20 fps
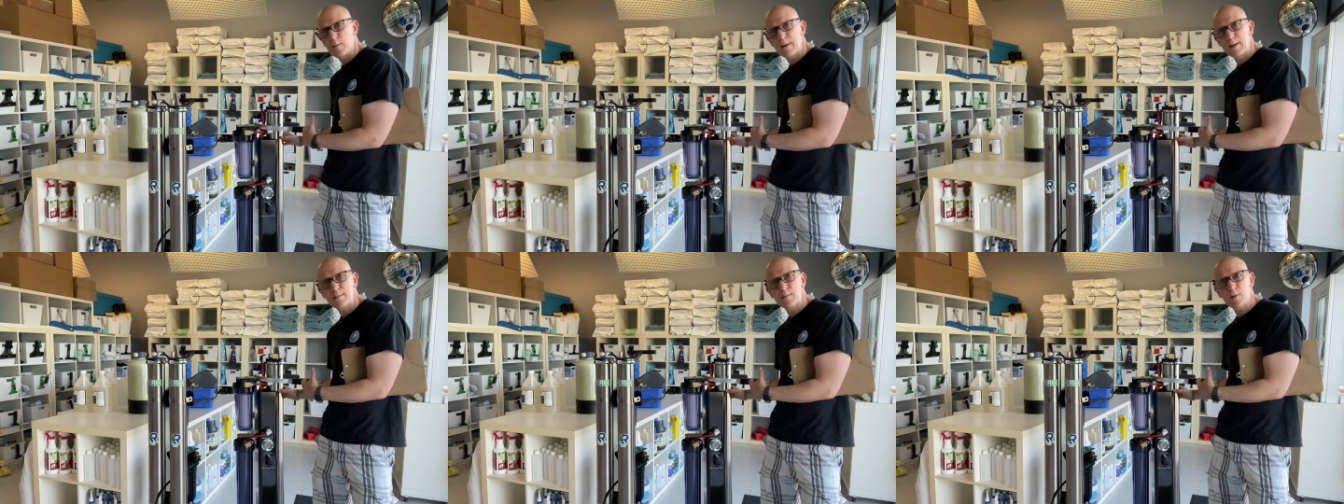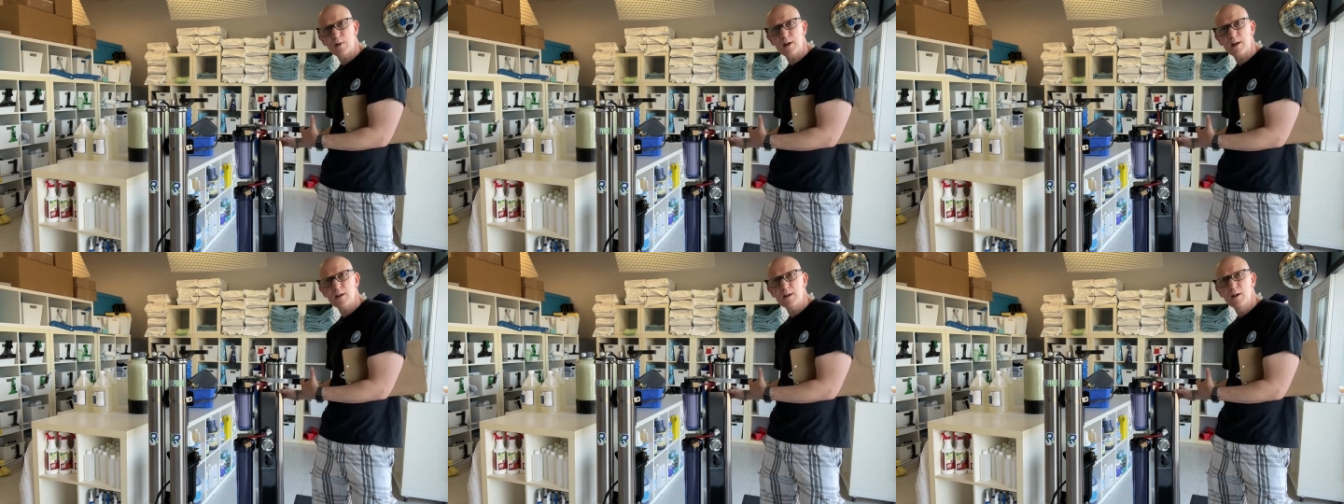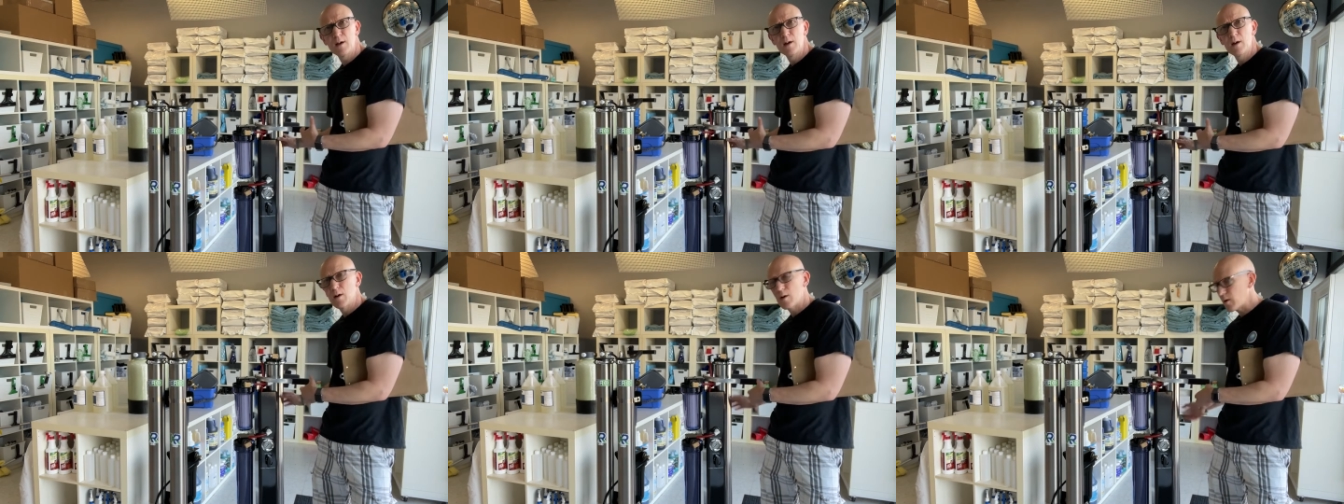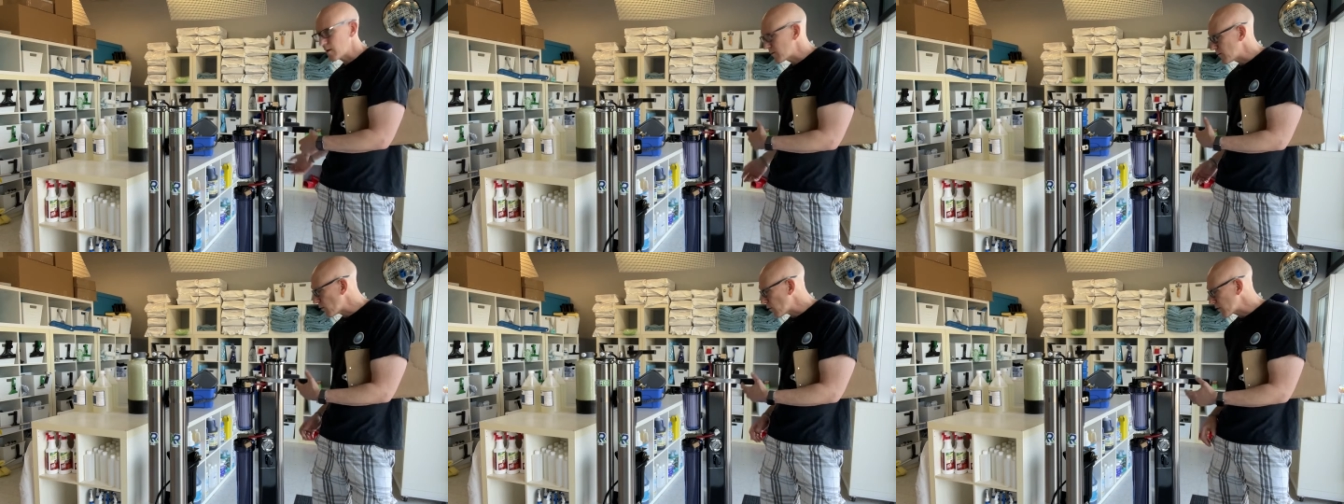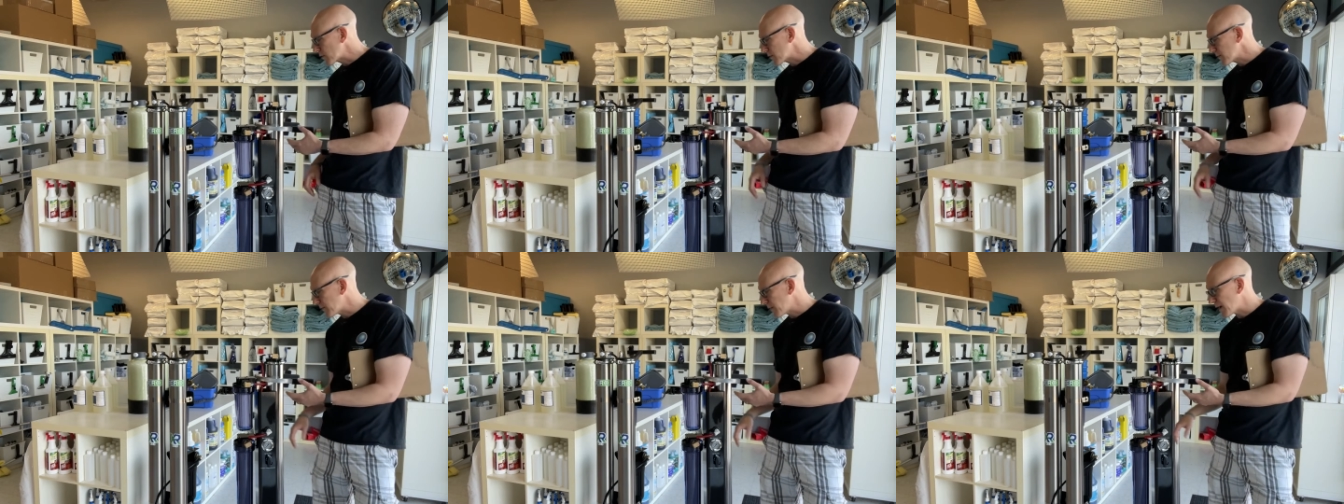membrane or
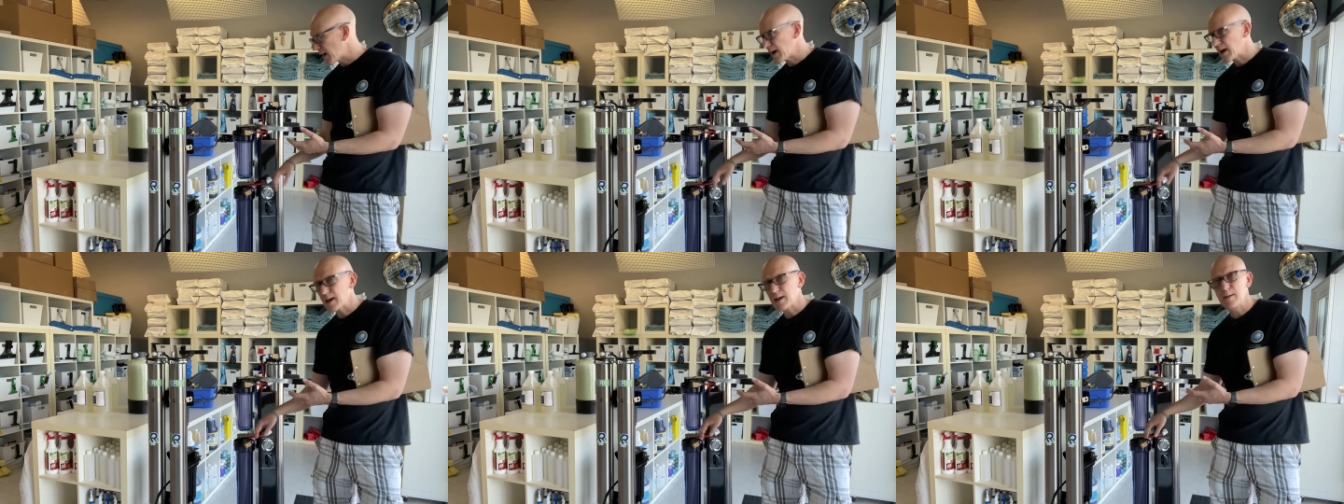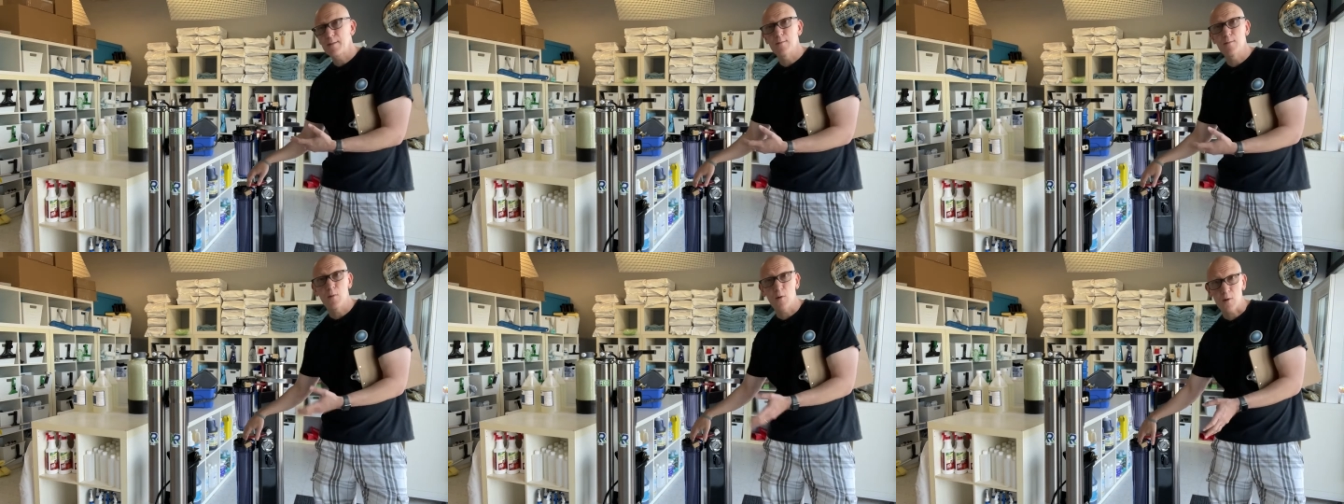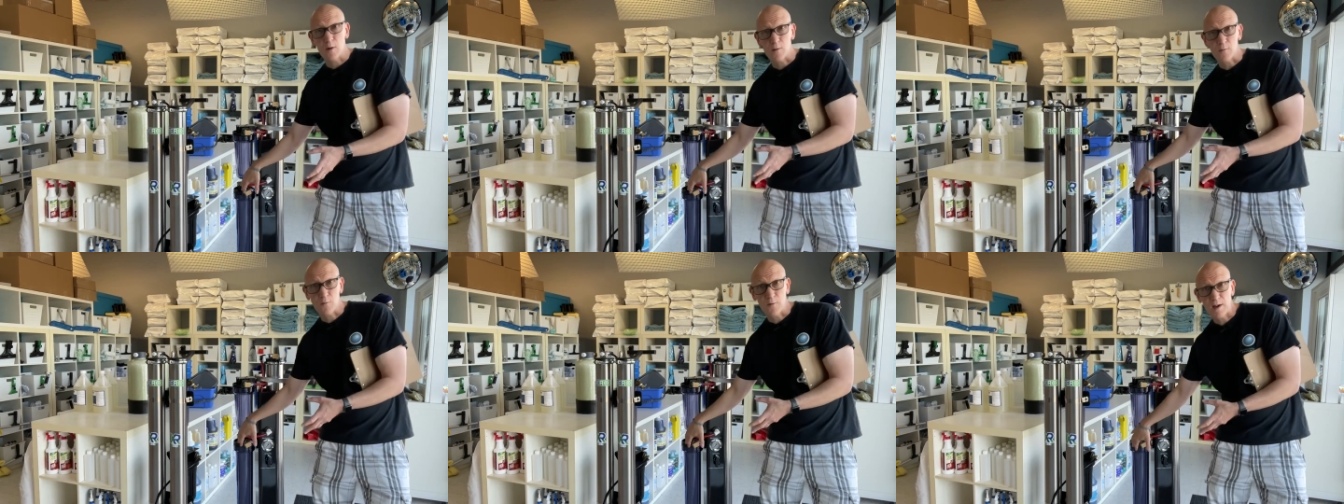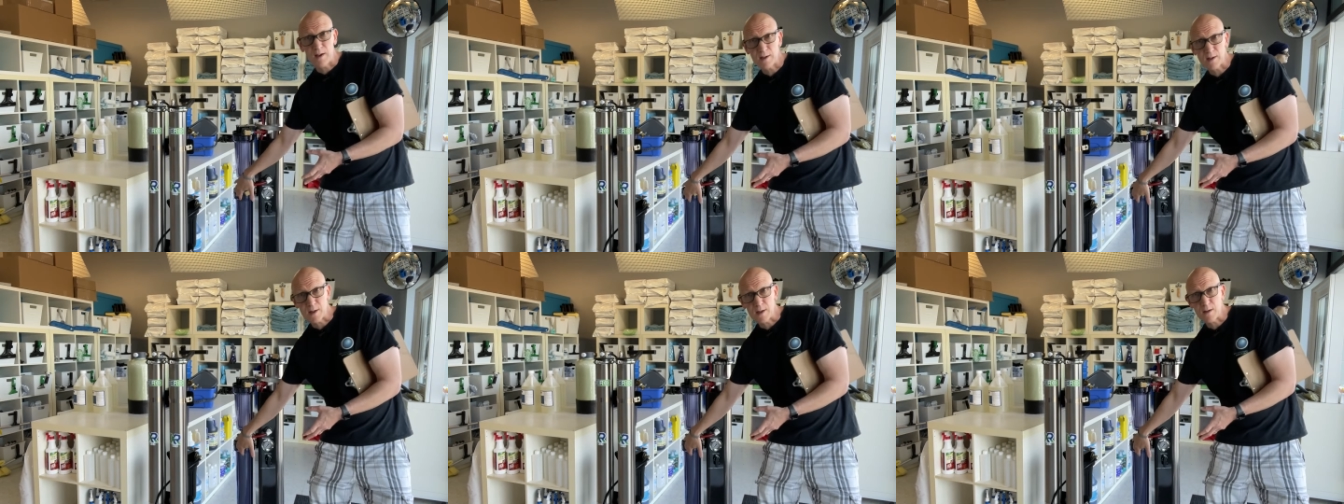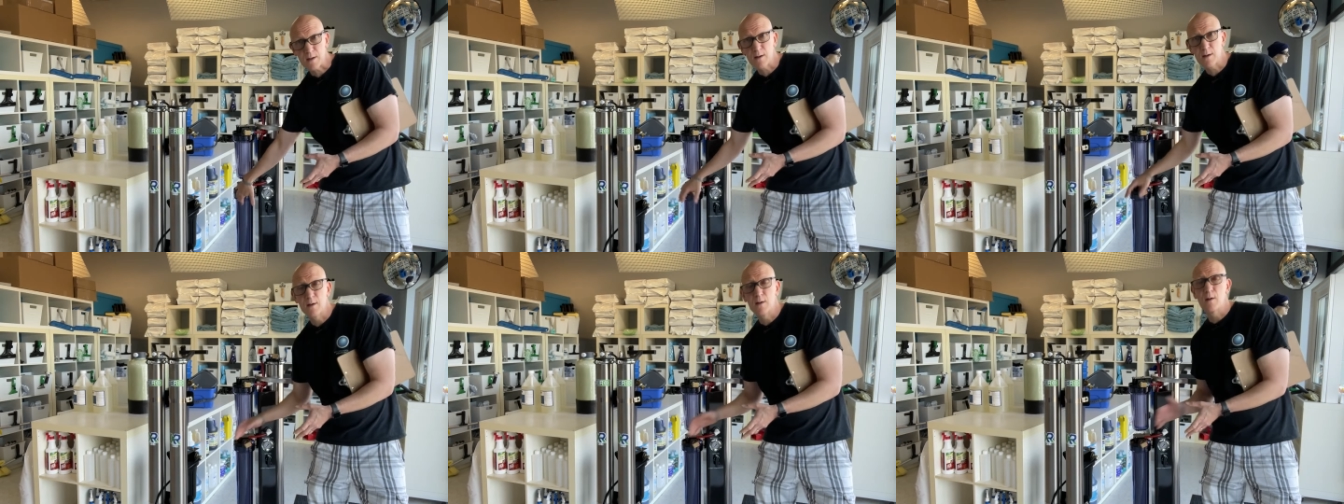more to buy more
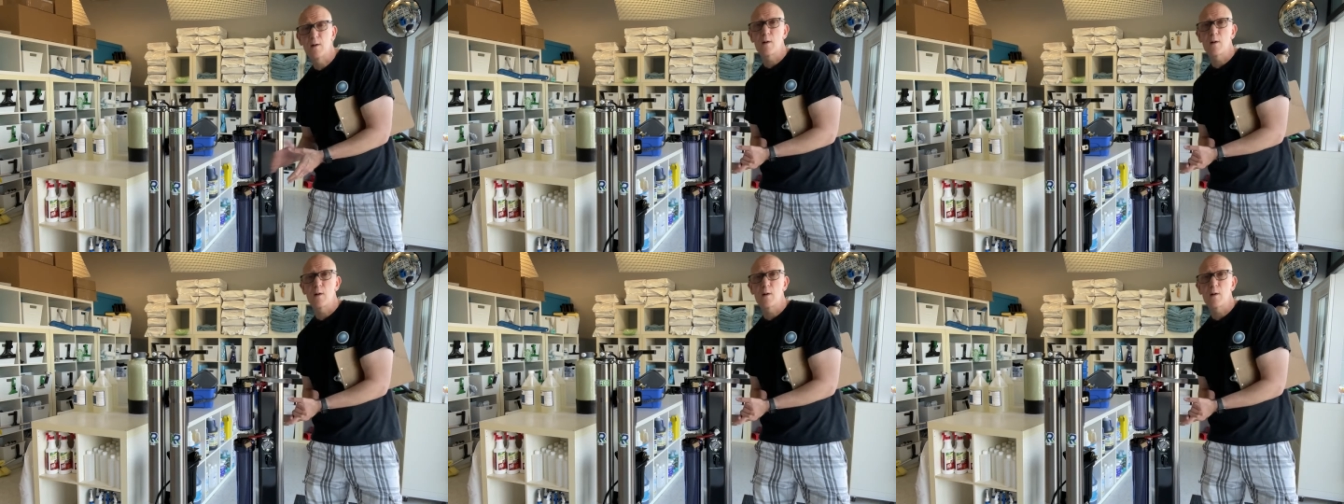resin